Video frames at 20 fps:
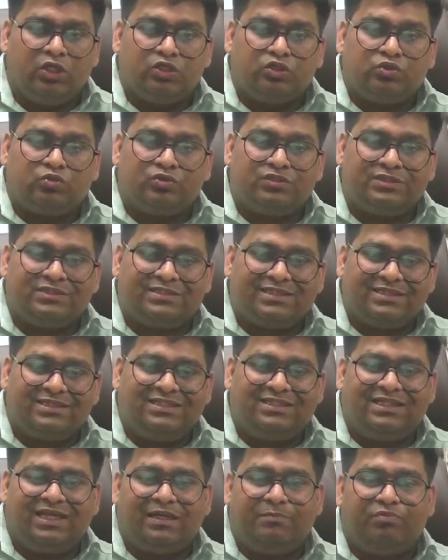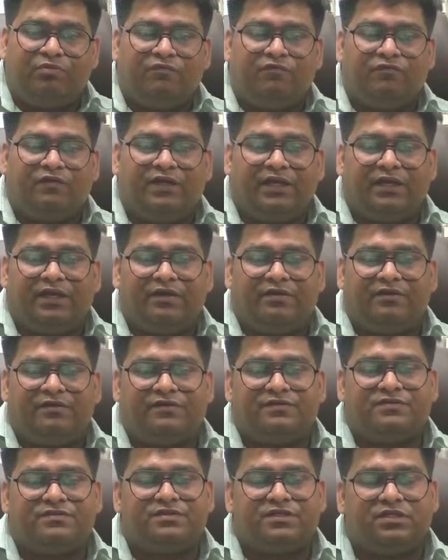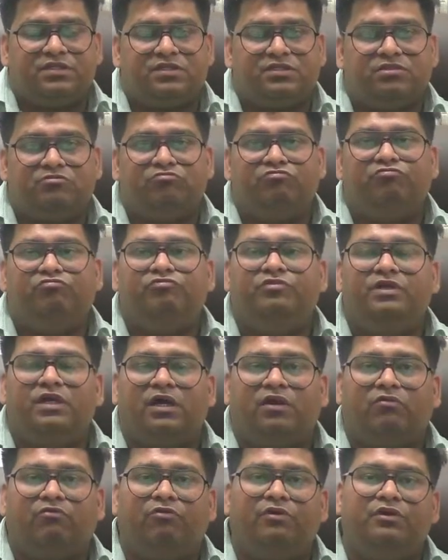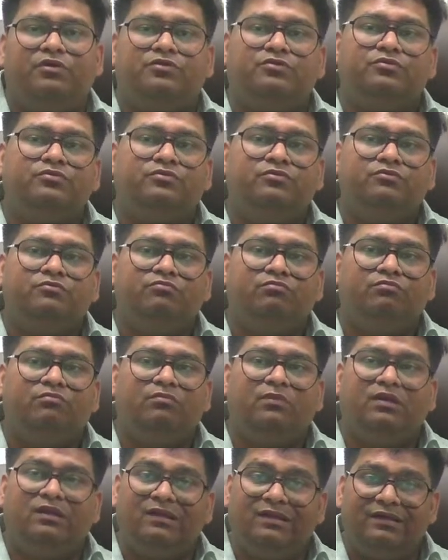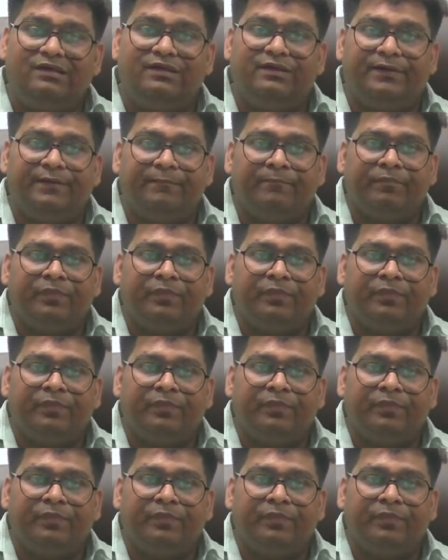So such type of characteristics we are going to learn.